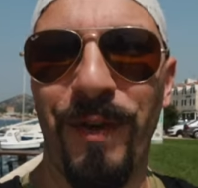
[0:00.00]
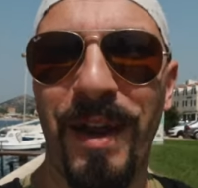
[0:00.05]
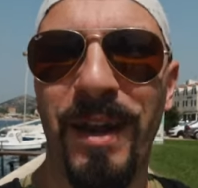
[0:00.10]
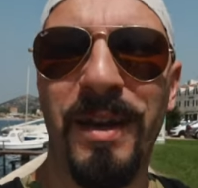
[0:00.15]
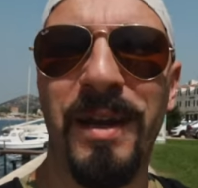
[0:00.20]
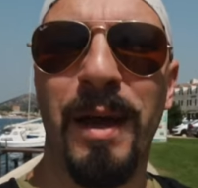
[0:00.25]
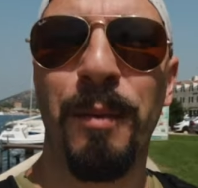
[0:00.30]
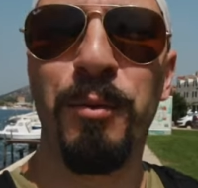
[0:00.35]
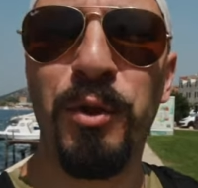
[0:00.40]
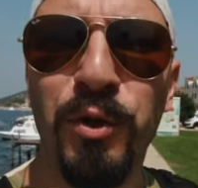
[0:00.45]

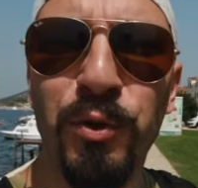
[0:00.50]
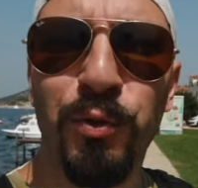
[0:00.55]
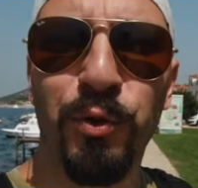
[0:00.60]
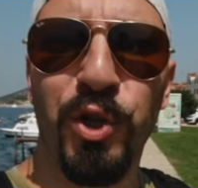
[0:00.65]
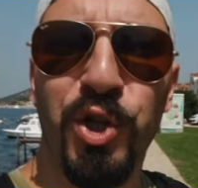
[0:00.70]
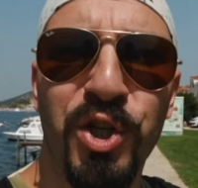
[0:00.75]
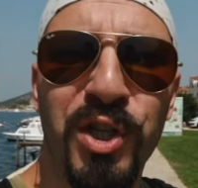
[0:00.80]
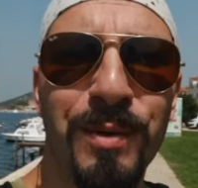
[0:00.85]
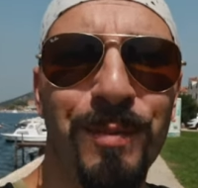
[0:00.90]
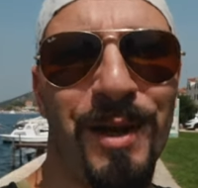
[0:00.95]
Welcome to
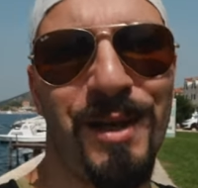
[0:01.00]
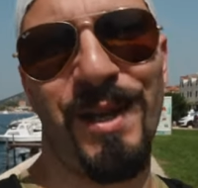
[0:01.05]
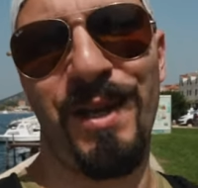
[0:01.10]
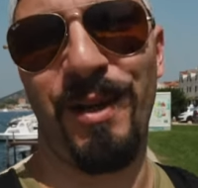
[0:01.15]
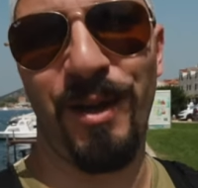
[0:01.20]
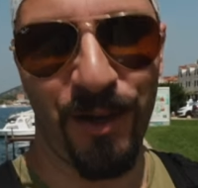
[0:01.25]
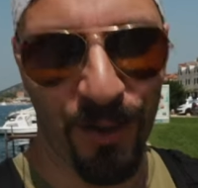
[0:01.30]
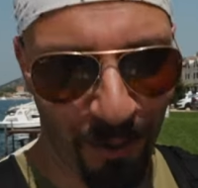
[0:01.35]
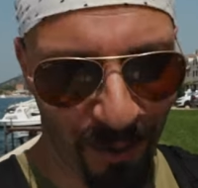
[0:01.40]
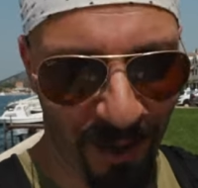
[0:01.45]

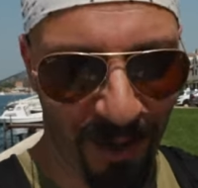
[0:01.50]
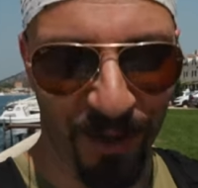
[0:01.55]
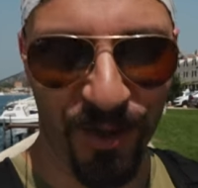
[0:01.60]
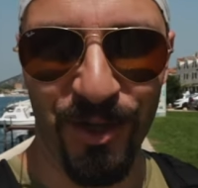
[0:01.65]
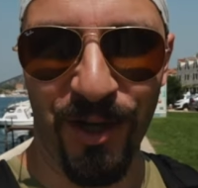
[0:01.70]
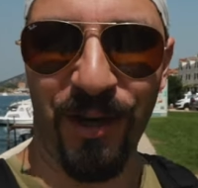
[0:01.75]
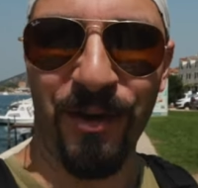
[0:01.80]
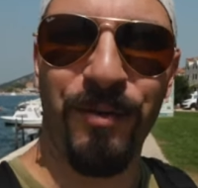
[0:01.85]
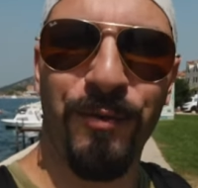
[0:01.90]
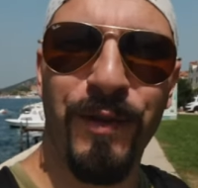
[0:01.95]
Šibenik,
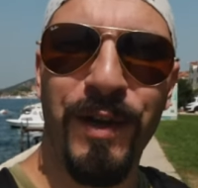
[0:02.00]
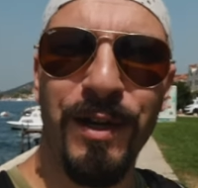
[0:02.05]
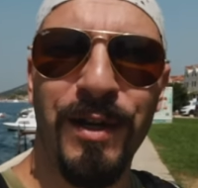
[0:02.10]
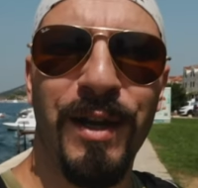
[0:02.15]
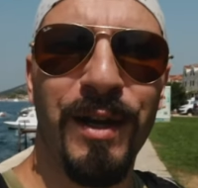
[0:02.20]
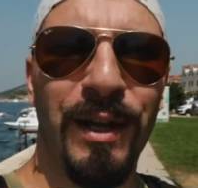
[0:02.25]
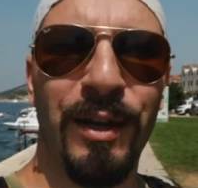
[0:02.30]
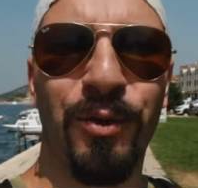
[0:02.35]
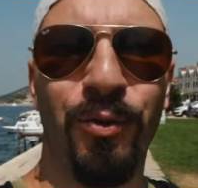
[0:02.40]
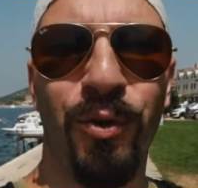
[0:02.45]
Croatia. We're
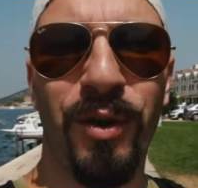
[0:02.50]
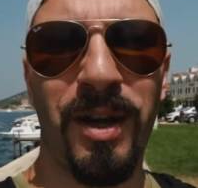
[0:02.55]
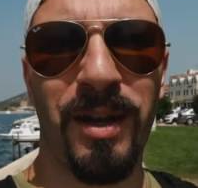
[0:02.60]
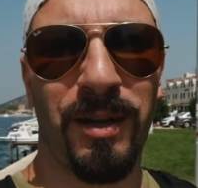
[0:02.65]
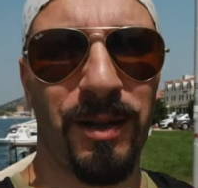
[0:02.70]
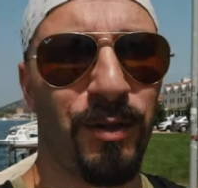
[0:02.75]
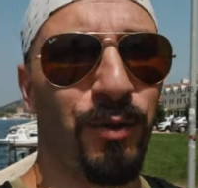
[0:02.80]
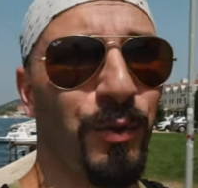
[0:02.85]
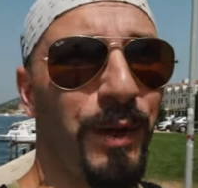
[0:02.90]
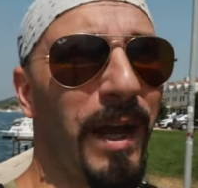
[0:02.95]
gonna talk
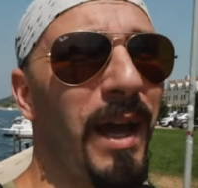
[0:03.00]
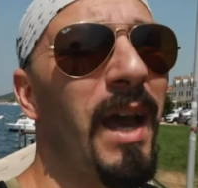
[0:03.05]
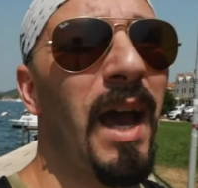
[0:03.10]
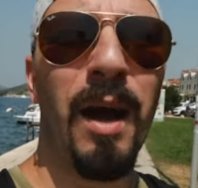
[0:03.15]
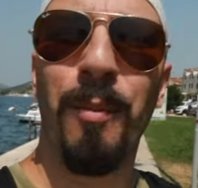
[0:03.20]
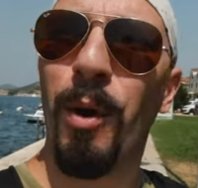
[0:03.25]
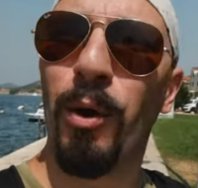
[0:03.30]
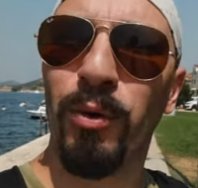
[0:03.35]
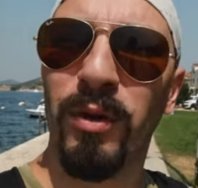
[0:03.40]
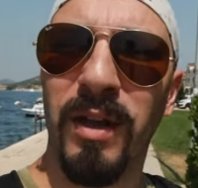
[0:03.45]
today
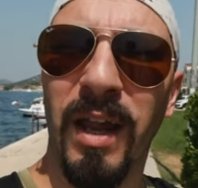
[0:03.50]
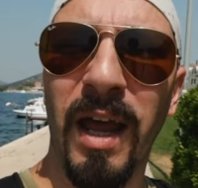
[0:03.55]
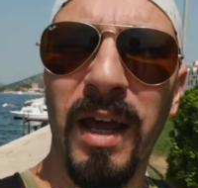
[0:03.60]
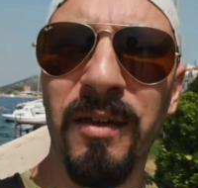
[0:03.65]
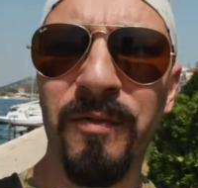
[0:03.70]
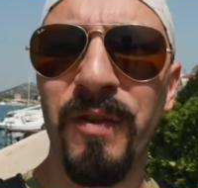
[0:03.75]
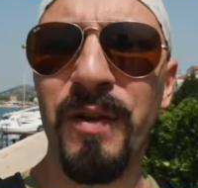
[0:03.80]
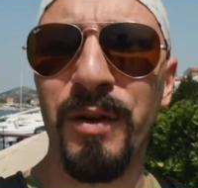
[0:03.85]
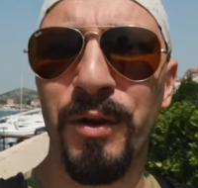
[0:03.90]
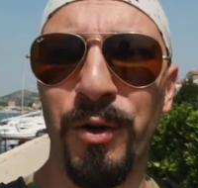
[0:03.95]
about
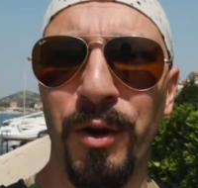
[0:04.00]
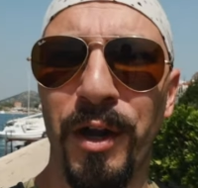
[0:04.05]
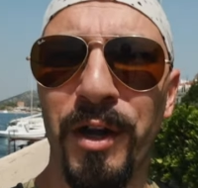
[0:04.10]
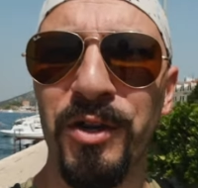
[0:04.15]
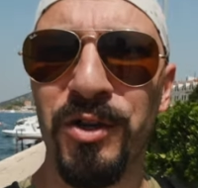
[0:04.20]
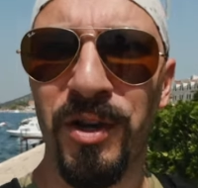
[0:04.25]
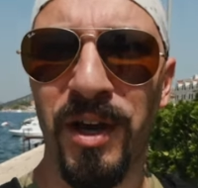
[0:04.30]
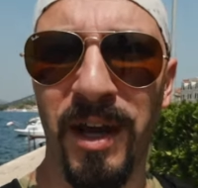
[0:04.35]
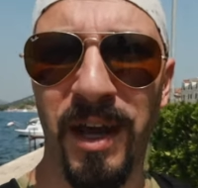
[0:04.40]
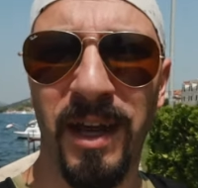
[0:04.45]
life in
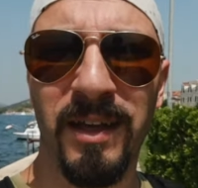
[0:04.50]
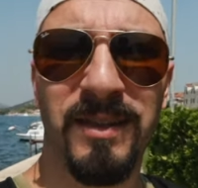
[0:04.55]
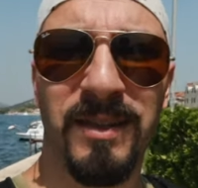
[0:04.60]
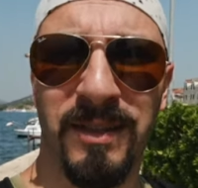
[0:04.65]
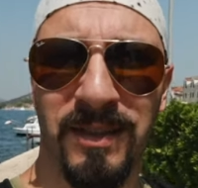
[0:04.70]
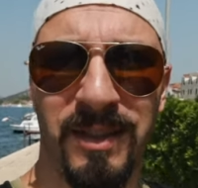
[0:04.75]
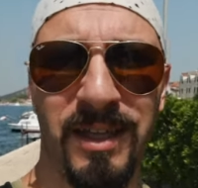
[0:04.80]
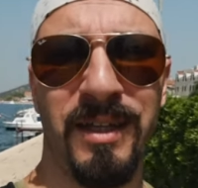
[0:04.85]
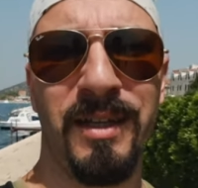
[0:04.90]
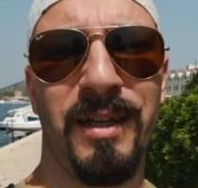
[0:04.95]
Croatia as
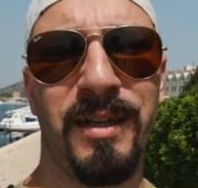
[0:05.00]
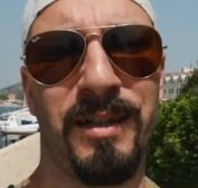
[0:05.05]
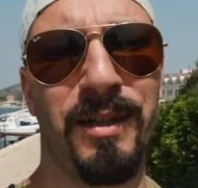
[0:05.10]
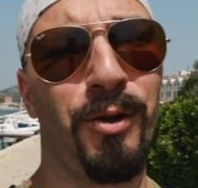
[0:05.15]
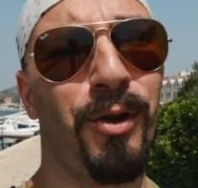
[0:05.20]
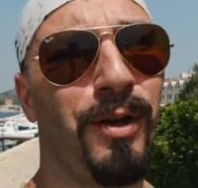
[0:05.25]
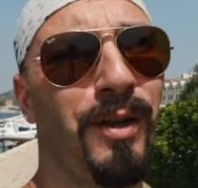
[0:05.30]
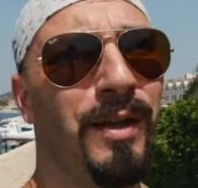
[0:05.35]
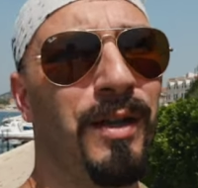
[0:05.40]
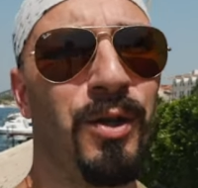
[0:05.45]

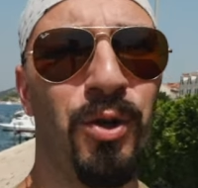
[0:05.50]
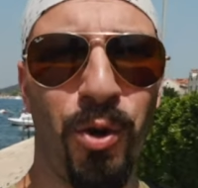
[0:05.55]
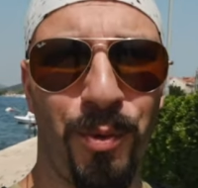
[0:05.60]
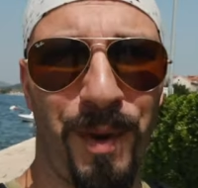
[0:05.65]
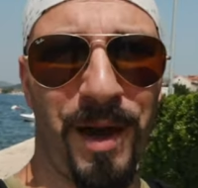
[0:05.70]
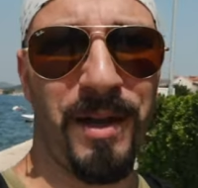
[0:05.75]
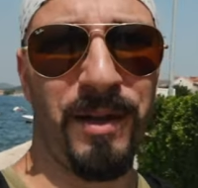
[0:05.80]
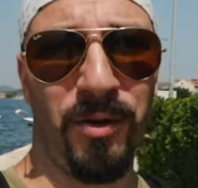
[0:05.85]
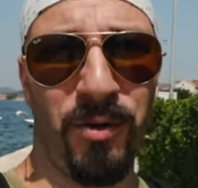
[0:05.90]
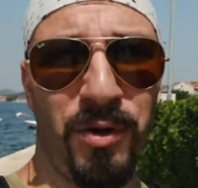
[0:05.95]
digital
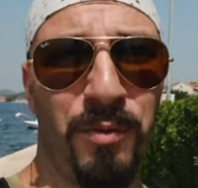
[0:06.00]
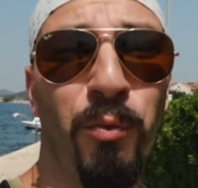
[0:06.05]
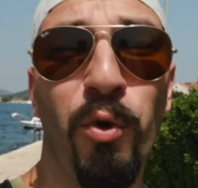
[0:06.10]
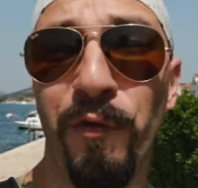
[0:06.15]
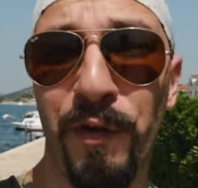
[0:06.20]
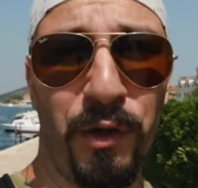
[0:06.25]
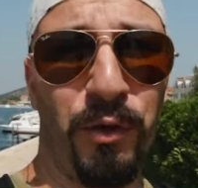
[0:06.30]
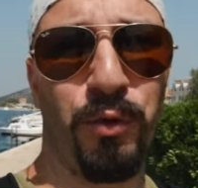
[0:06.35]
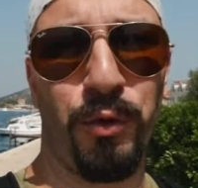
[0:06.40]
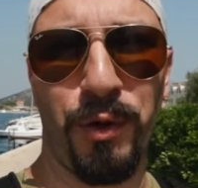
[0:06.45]
nomad, or
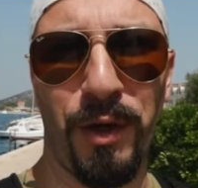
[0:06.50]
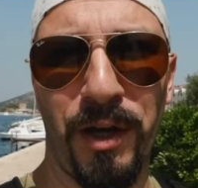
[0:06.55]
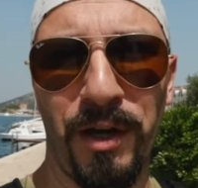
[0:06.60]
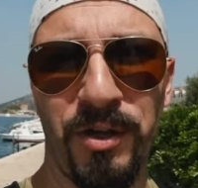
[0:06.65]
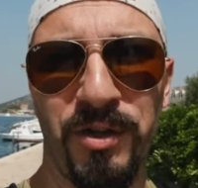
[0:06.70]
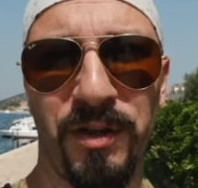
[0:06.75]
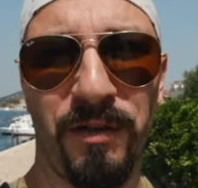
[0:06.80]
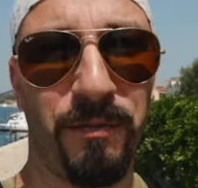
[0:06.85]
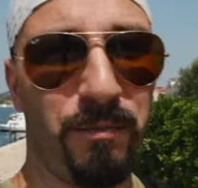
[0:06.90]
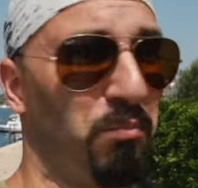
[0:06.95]
moving to
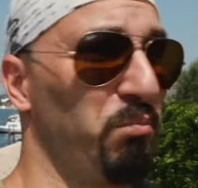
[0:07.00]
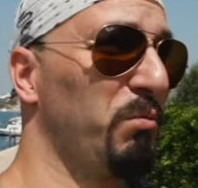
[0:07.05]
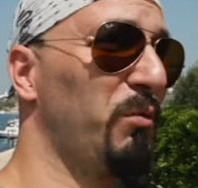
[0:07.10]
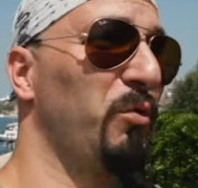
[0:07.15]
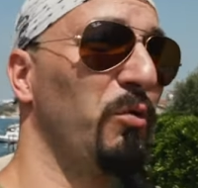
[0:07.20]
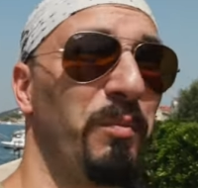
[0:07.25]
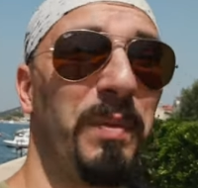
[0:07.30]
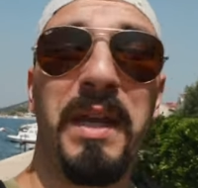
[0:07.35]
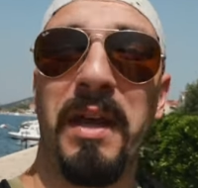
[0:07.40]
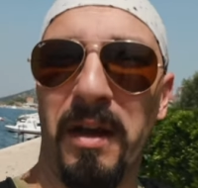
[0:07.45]
Croatia
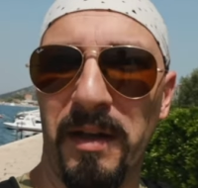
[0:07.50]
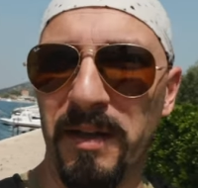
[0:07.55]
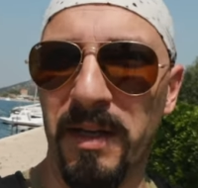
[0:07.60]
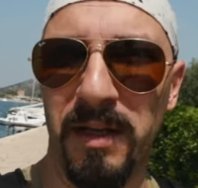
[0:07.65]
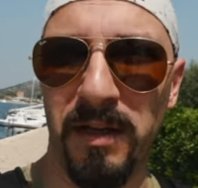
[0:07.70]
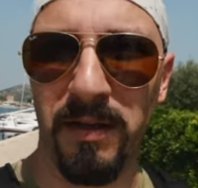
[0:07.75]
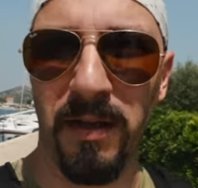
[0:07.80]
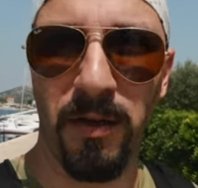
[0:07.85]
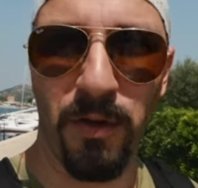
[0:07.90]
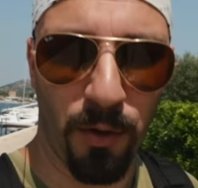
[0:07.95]
to be a
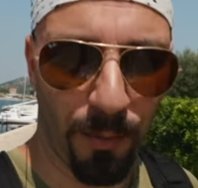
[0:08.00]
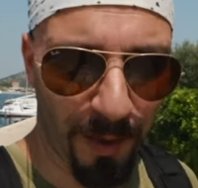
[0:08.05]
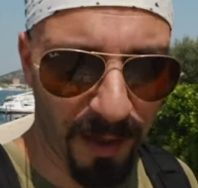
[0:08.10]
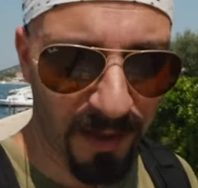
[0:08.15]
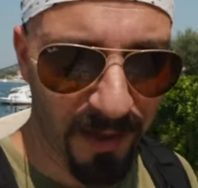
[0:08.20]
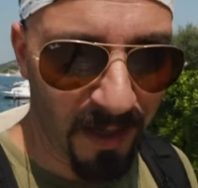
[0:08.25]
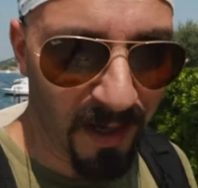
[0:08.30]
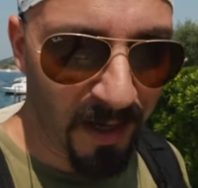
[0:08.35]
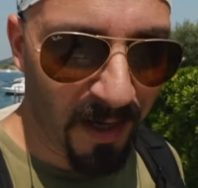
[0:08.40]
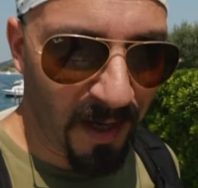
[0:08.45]
digital nomad.